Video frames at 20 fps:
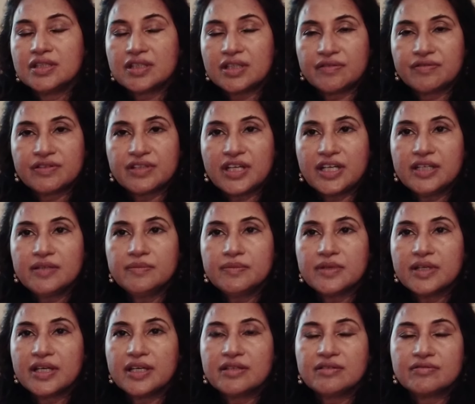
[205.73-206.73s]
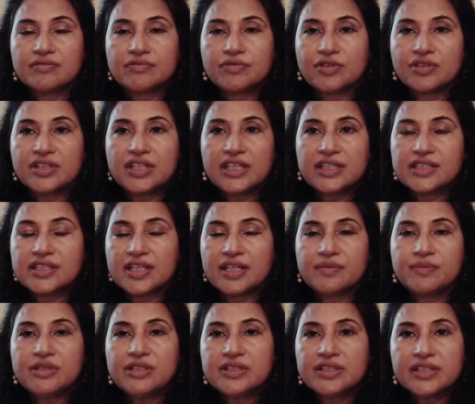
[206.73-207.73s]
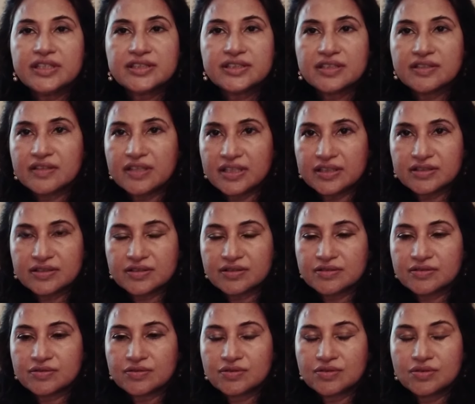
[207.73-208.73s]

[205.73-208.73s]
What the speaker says: tough time, and for that time he takes a rest.